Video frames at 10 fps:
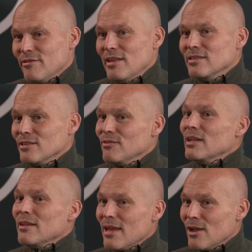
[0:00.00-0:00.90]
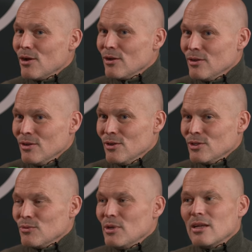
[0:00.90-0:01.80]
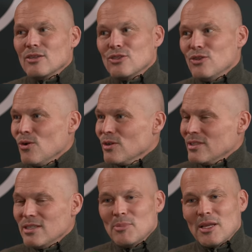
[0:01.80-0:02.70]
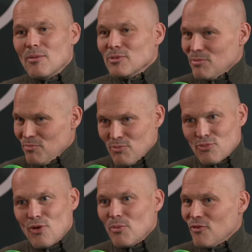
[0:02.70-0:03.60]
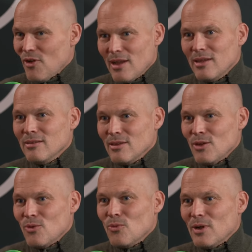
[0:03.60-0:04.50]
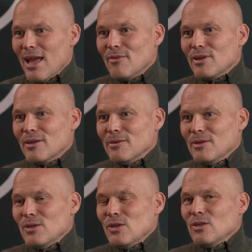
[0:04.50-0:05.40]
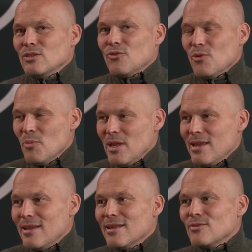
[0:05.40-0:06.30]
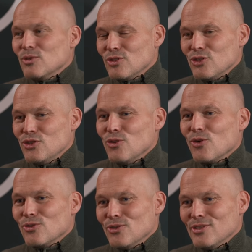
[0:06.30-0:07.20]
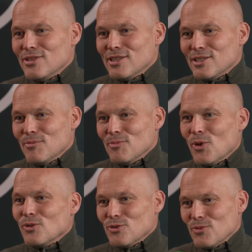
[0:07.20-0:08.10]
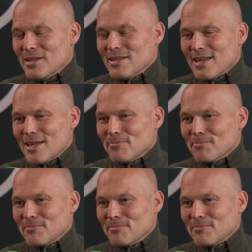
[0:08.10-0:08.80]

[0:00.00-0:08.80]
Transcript: defensively than they are. So we're like, as long as this becomes a proper fight, we'll have it. So for me, it was a shock to the system not to win the game.